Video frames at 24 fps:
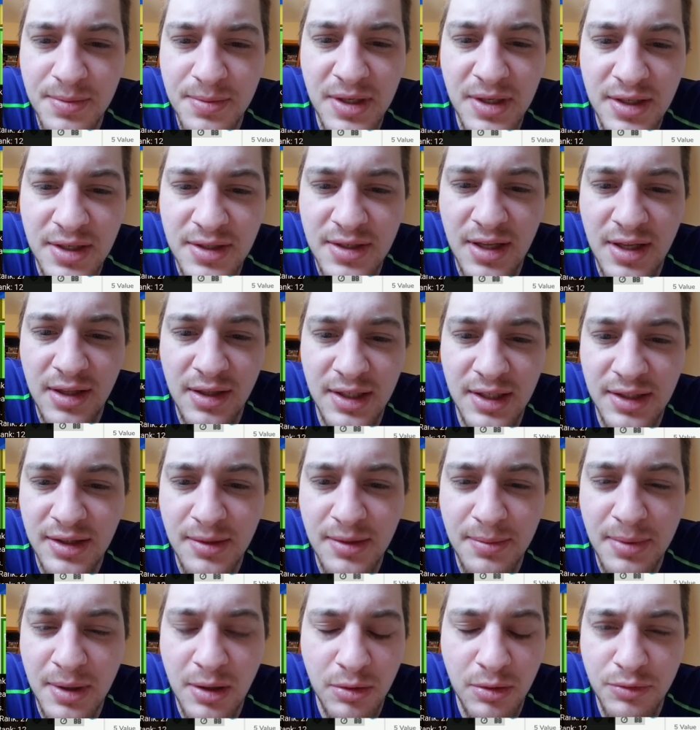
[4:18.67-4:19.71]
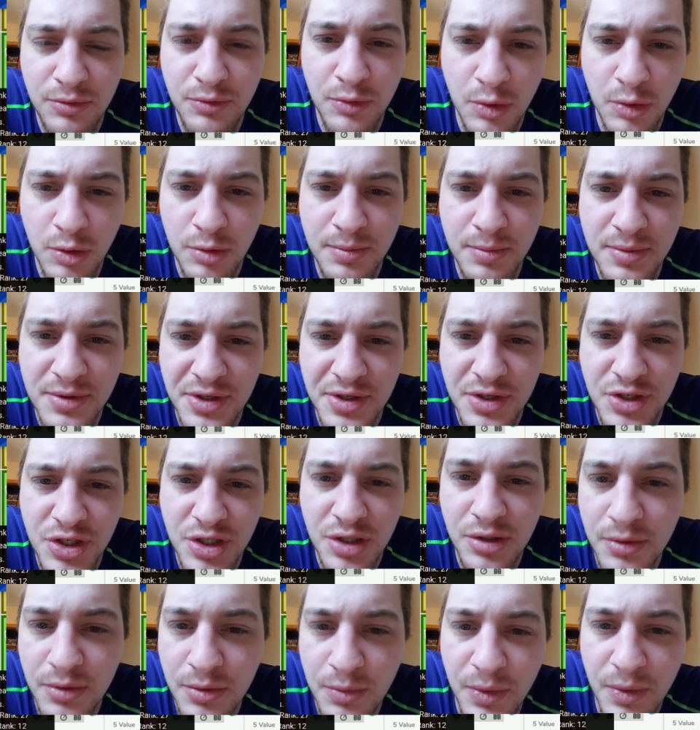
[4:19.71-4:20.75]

because I like the power forward position